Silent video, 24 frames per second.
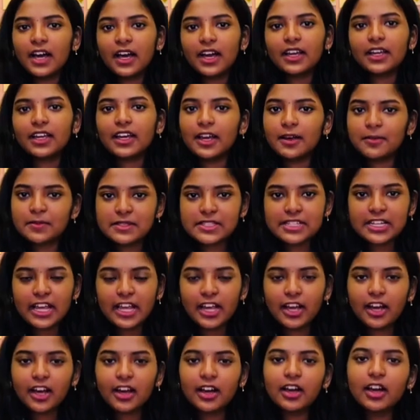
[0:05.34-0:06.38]
Hi, I'm
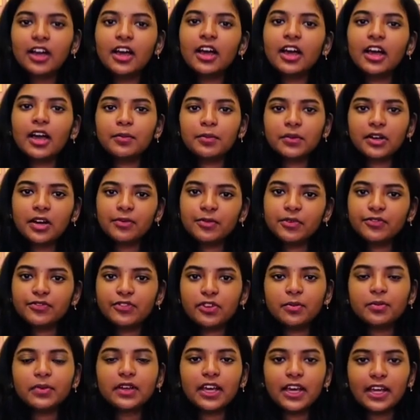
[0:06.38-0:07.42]
Sneha. I'm coming
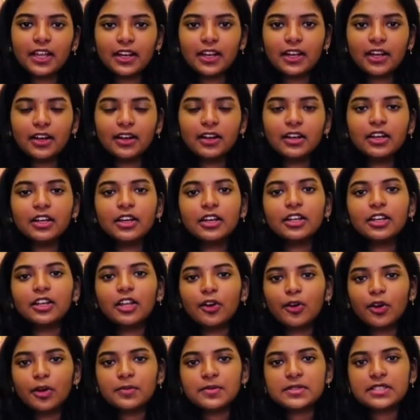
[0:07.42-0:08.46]
from Kerala.
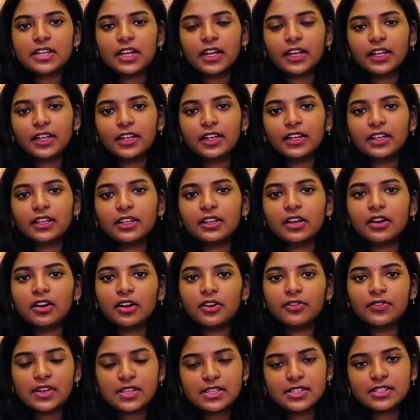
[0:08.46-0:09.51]
Now I'm studying
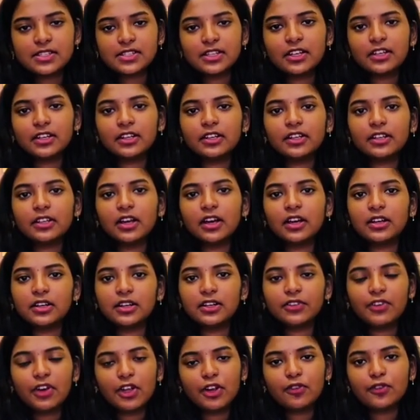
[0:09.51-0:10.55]
in first year in
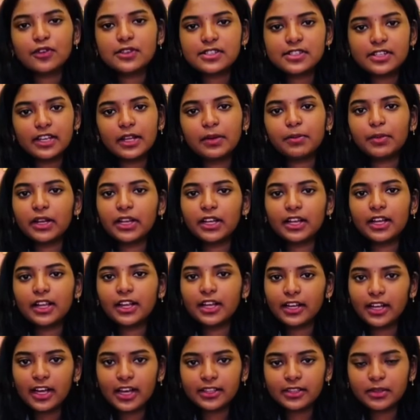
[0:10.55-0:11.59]
Ivanovo State Medical
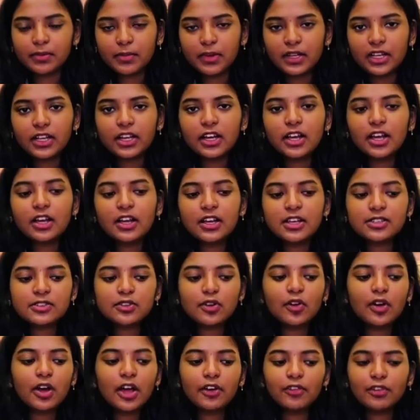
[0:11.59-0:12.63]
Academy. So
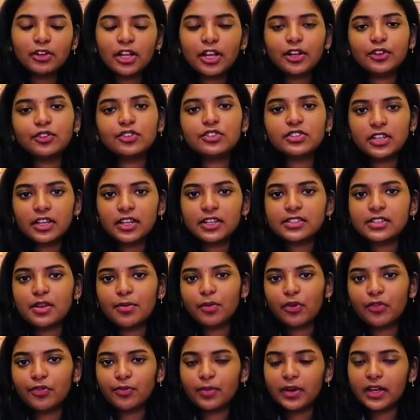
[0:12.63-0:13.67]
I would like to share some
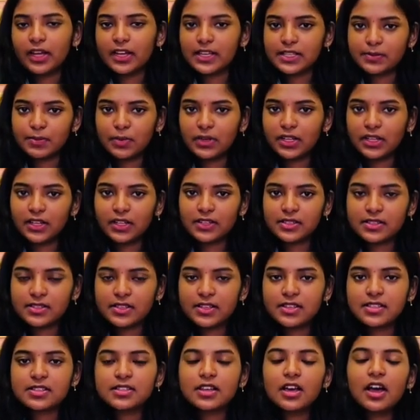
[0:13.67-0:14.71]
of my
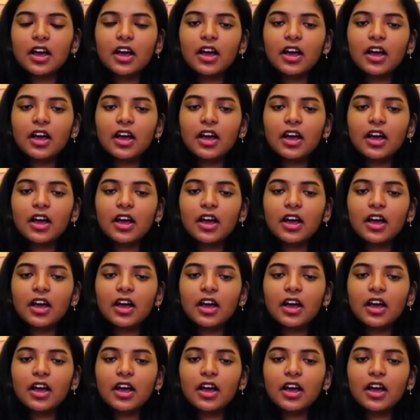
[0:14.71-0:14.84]
experiences.